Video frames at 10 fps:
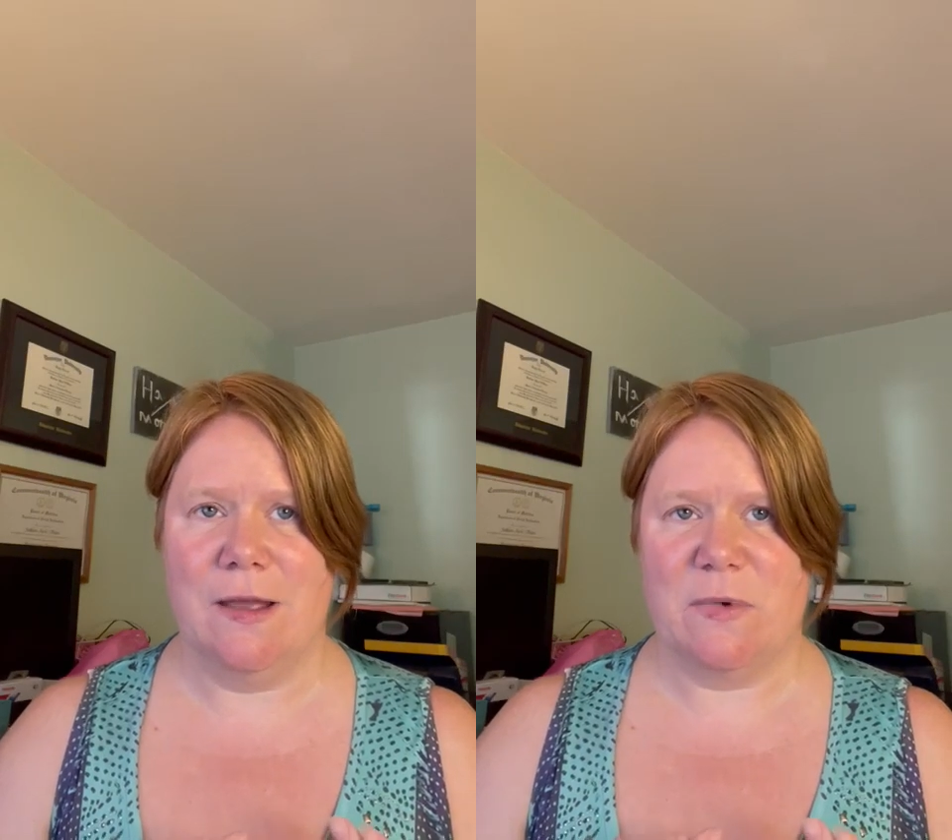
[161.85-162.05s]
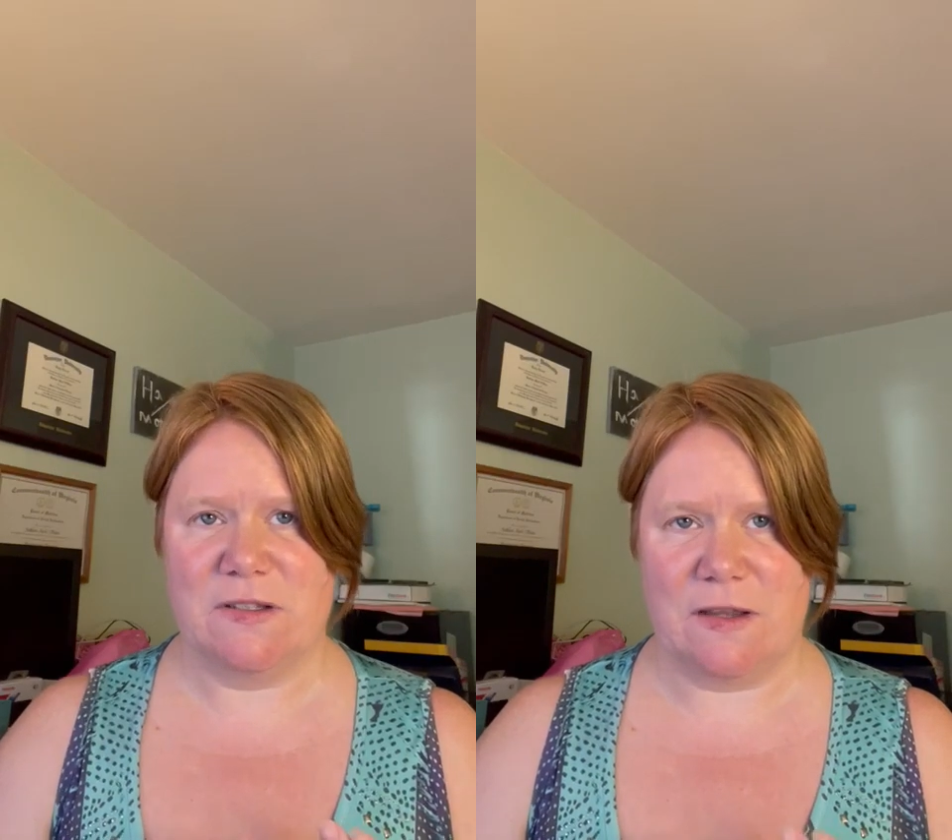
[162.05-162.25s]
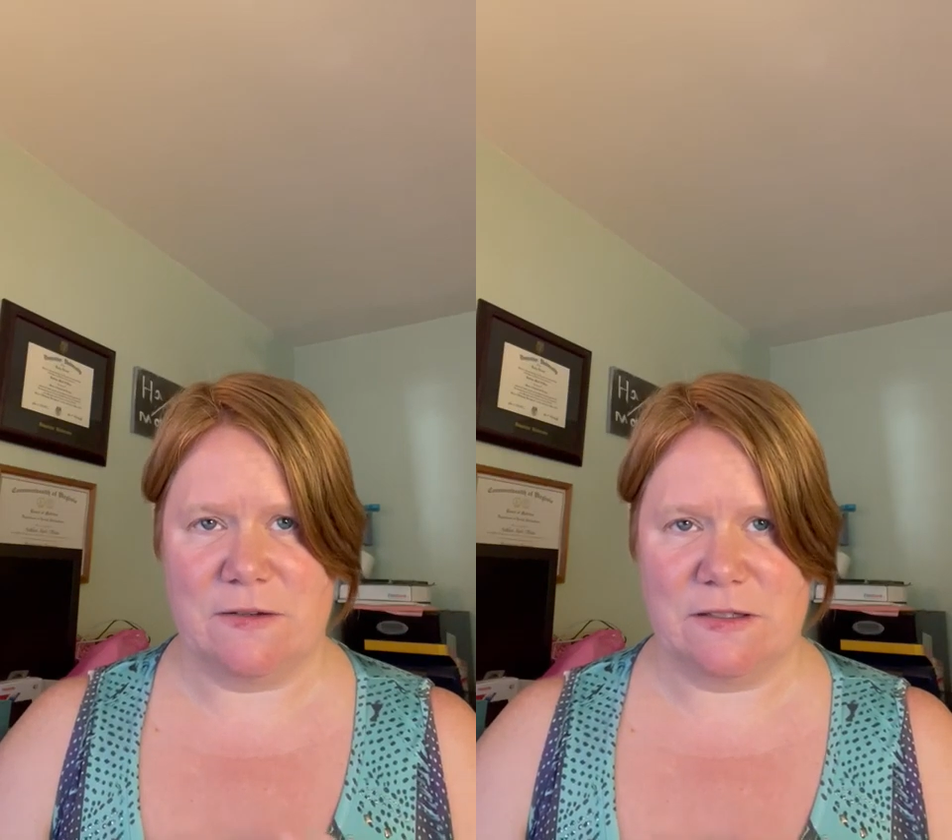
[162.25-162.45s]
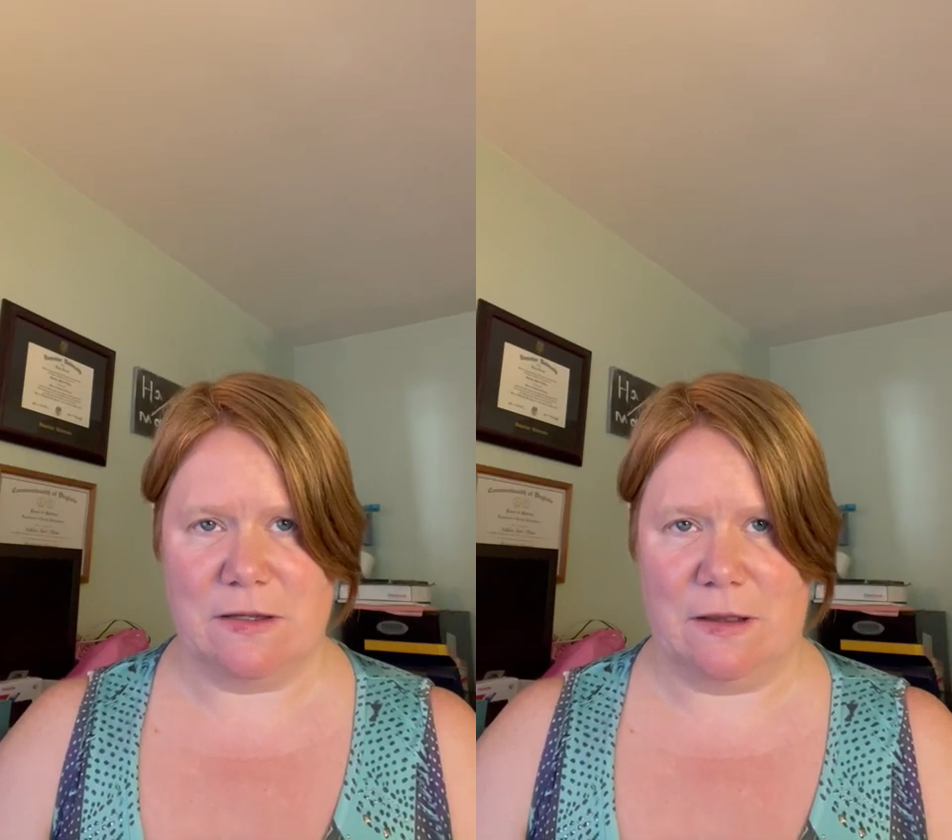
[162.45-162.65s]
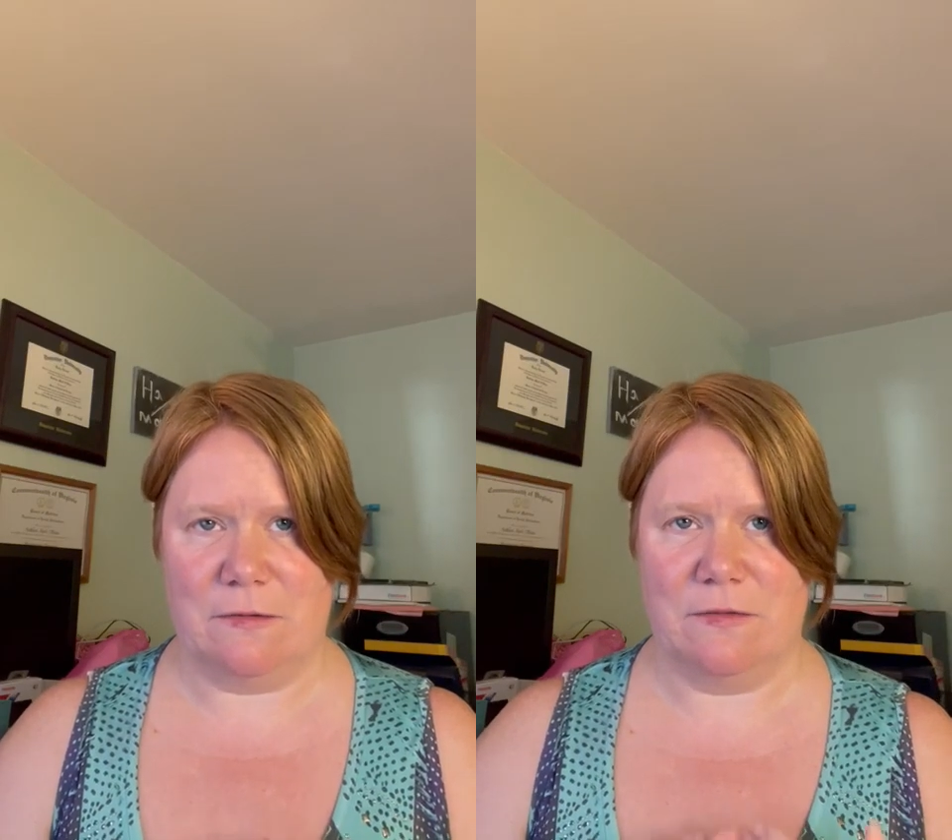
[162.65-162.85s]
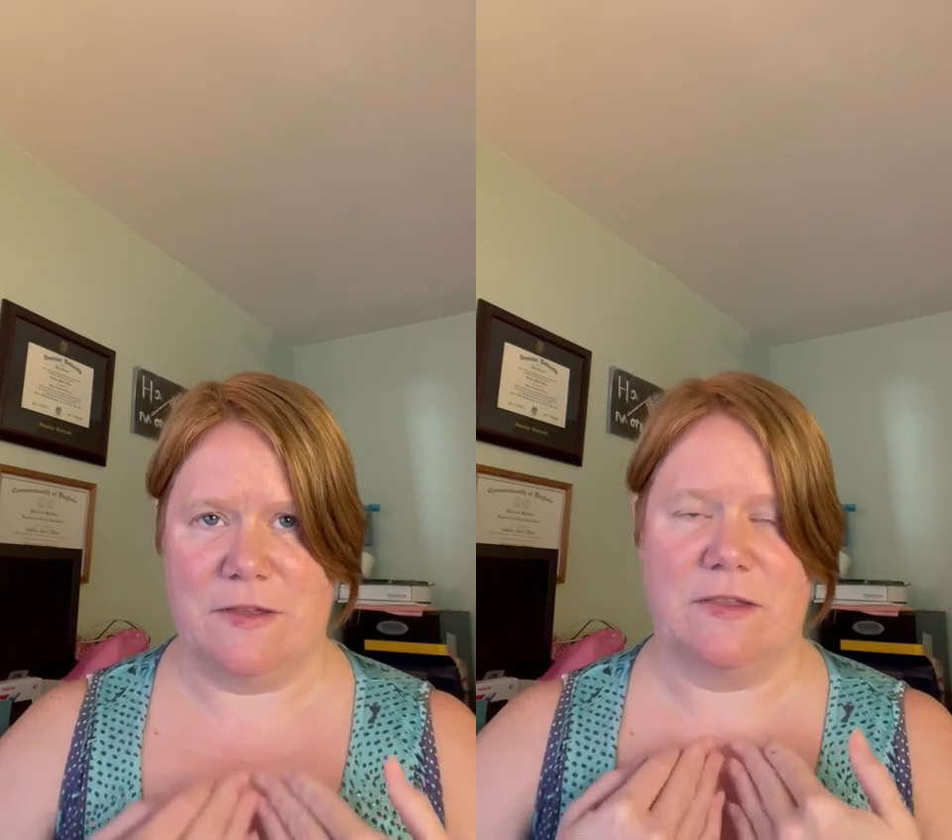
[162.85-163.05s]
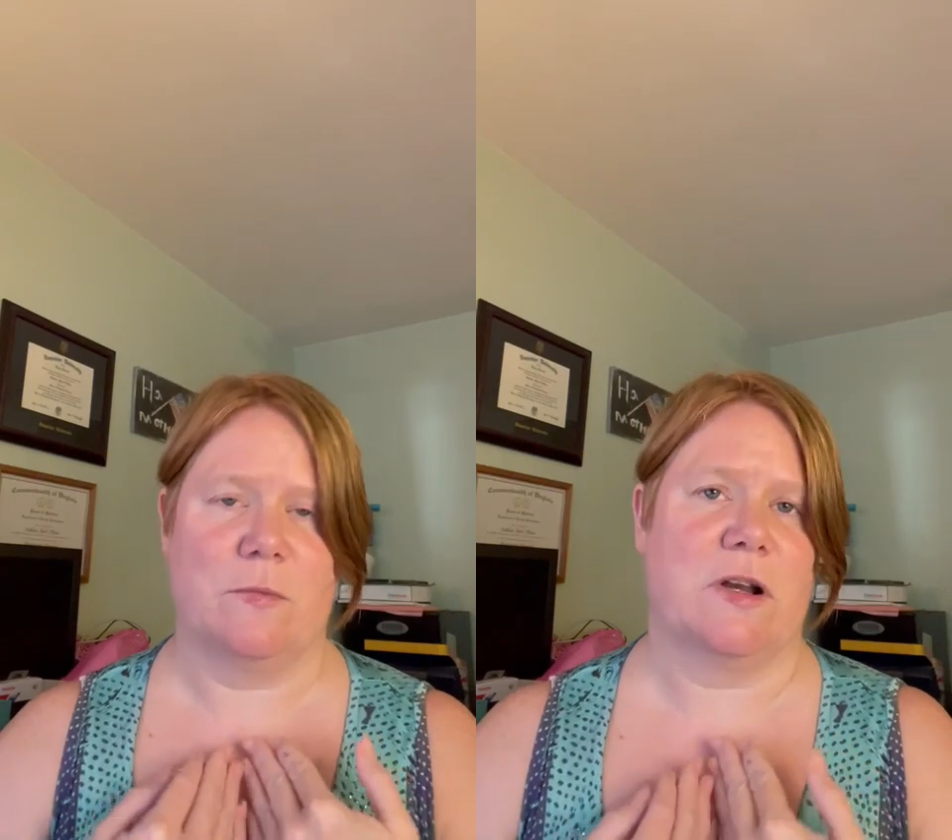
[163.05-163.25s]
Because obviously I don't think that